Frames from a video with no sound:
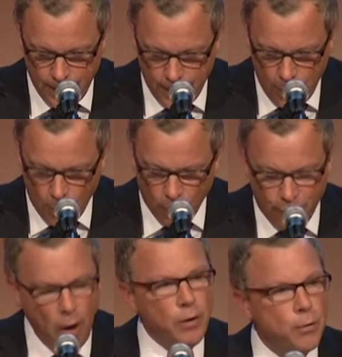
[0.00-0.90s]
We will
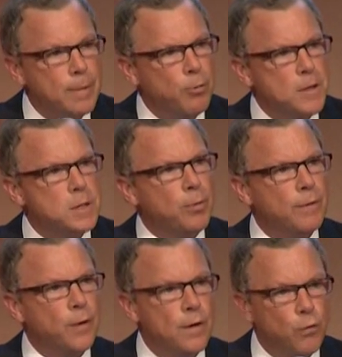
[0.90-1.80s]
follow the principle
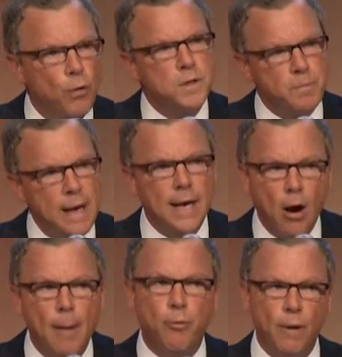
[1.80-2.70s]
of controlled spending
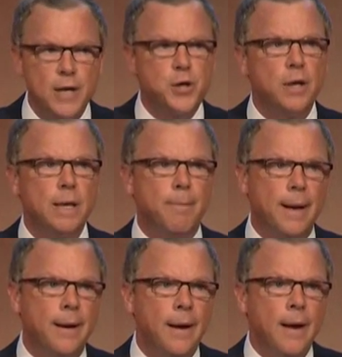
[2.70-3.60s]
operationally,
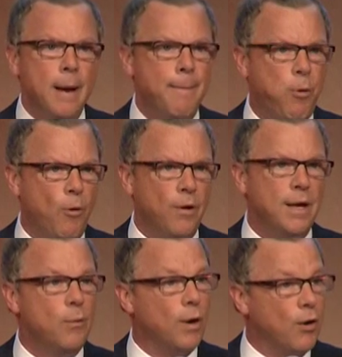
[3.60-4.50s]
but
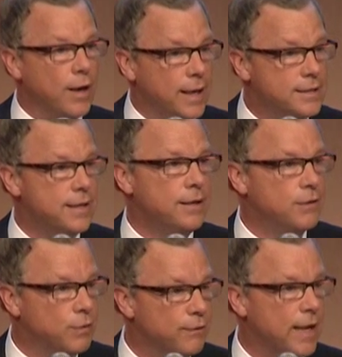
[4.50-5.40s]
importantly, we're going to continue
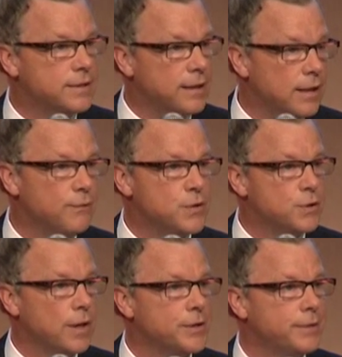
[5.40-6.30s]
to invest in
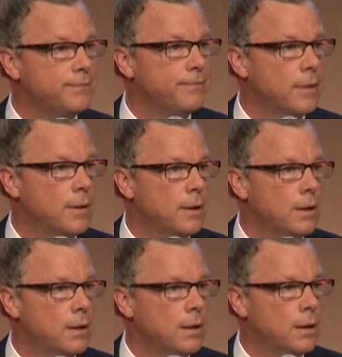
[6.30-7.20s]
infrastructure.
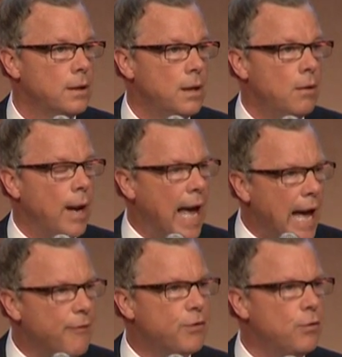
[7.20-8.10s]

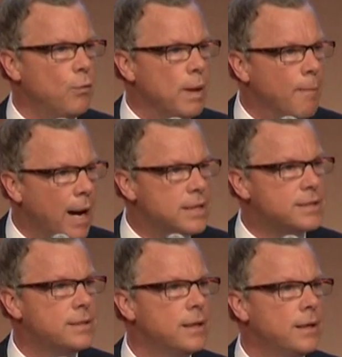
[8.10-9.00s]
We
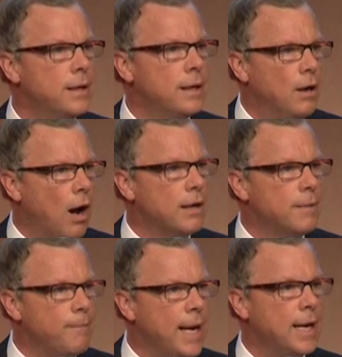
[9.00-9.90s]
must
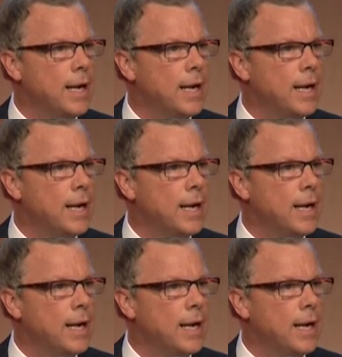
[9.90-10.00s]
not make